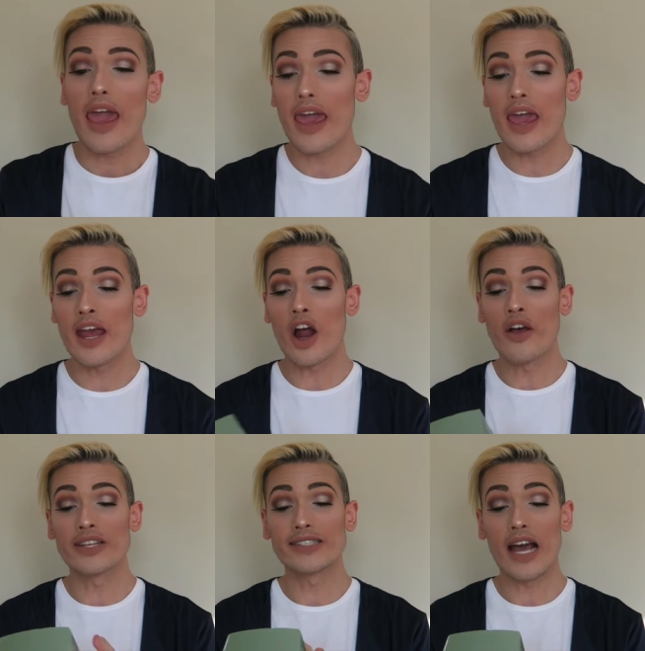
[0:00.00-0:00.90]
And
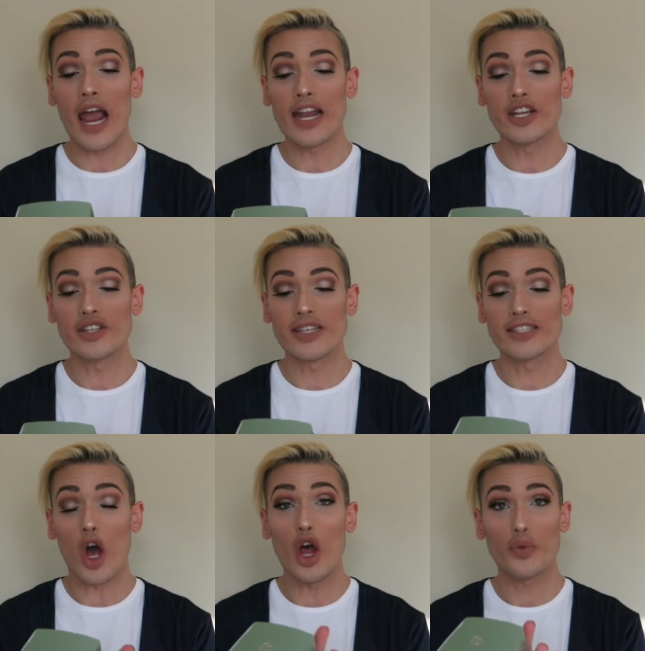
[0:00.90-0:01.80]
on the side, it just
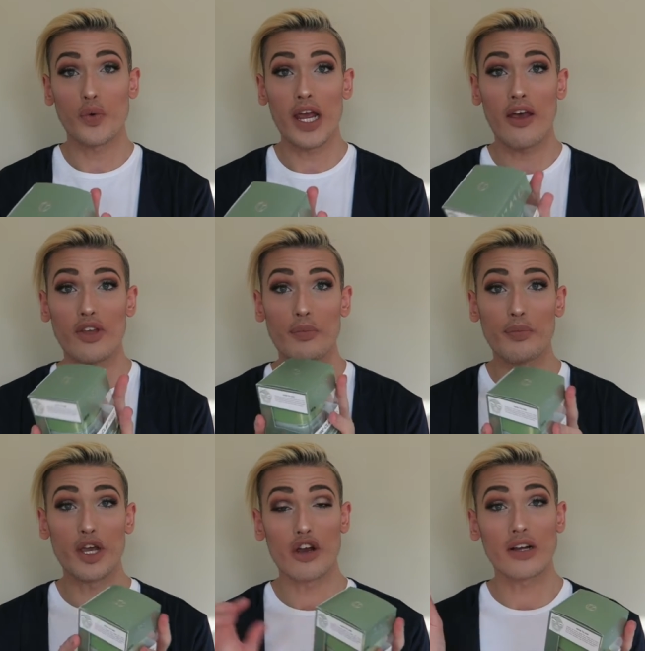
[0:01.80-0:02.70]
says all three of the
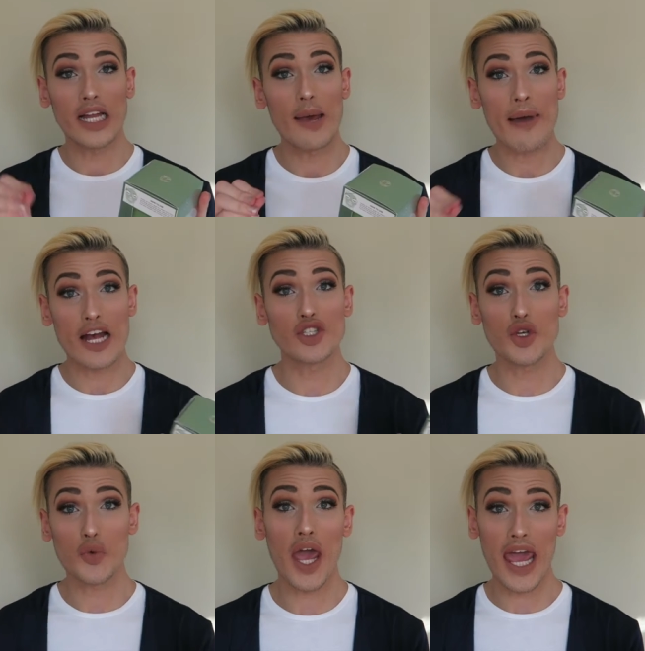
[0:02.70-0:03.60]
Pure Clay
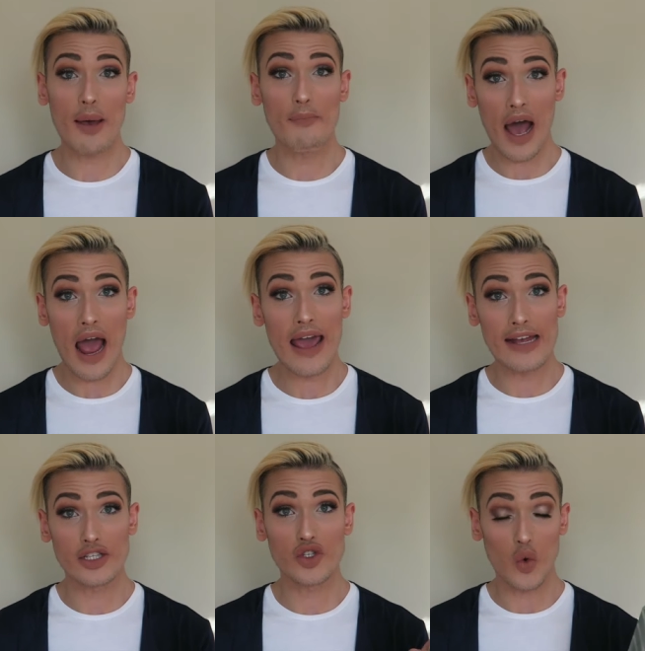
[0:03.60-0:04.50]
masks you can buy
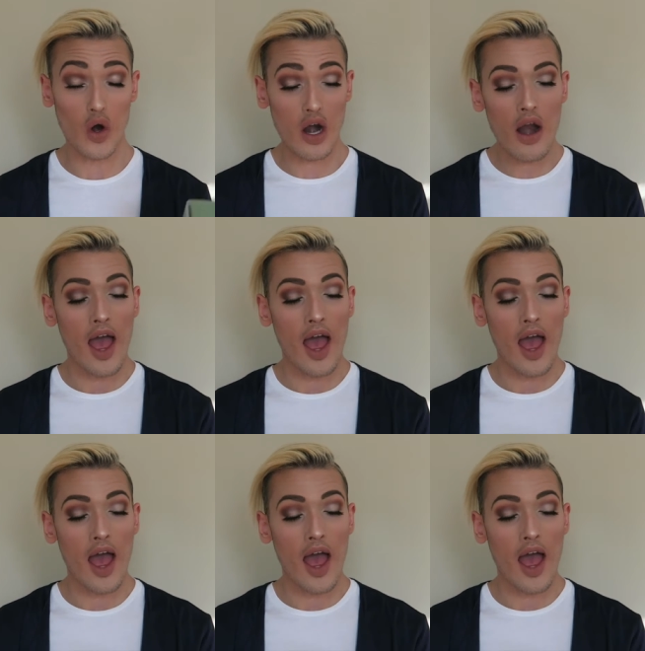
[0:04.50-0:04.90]
in store.